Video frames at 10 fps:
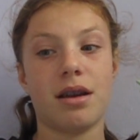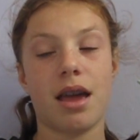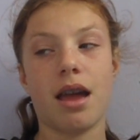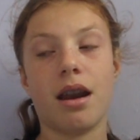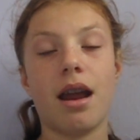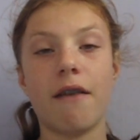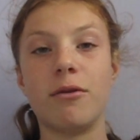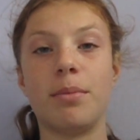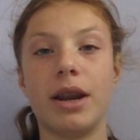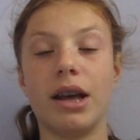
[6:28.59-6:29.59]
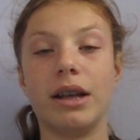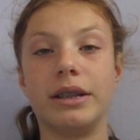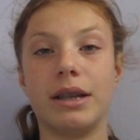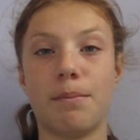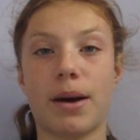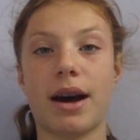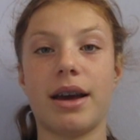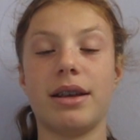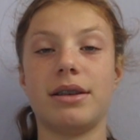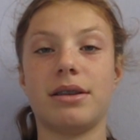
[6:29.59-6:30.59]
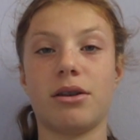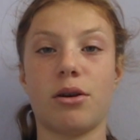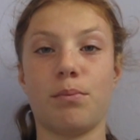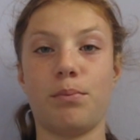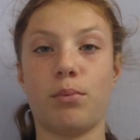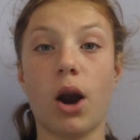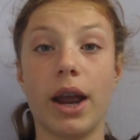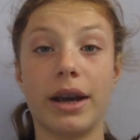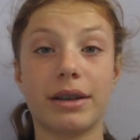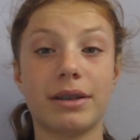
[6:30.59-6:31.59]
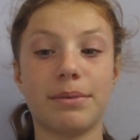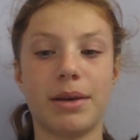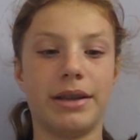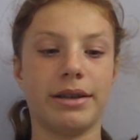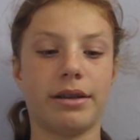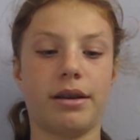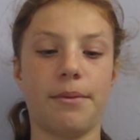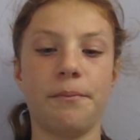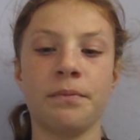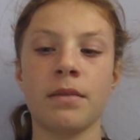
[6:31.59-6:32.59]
and everybody else that buys their products, basically,